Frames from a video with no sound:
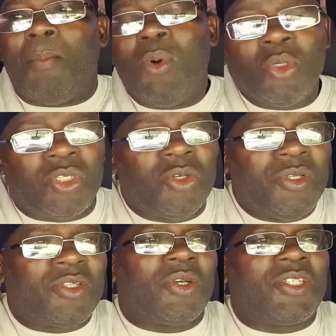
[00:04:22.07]
boost you
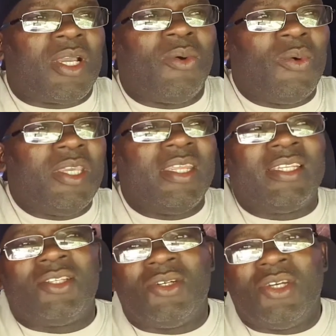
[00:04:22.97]
in such a way that
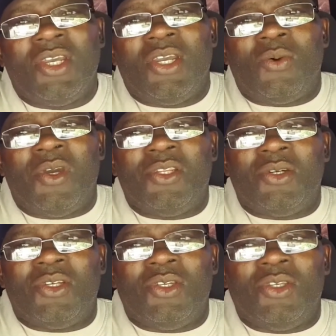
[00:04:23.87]
when
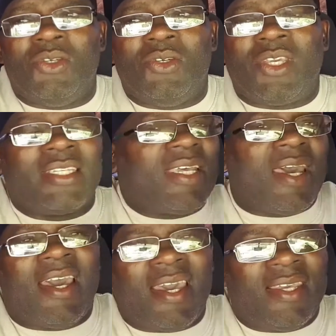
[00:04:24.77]
you get a
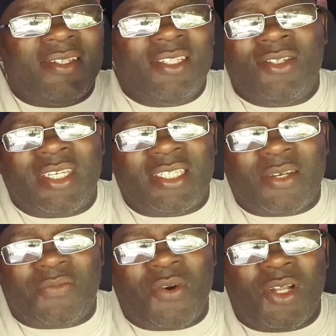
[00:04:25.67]
high and then you get a
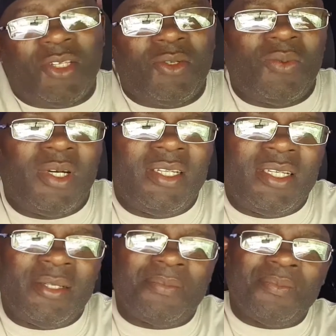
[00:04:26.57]
fall. You don't want
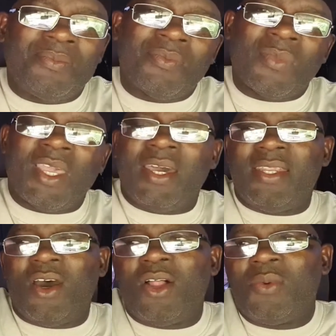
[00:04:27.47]
that. And
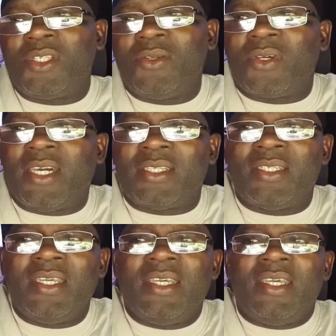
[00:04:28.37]
I always look at
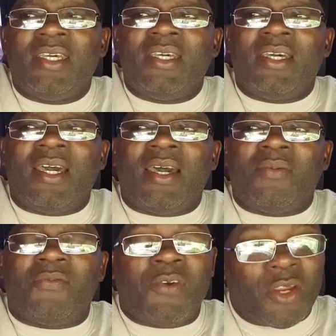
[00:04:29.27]

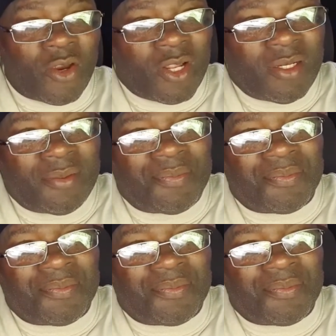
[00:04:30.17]
Ferrol.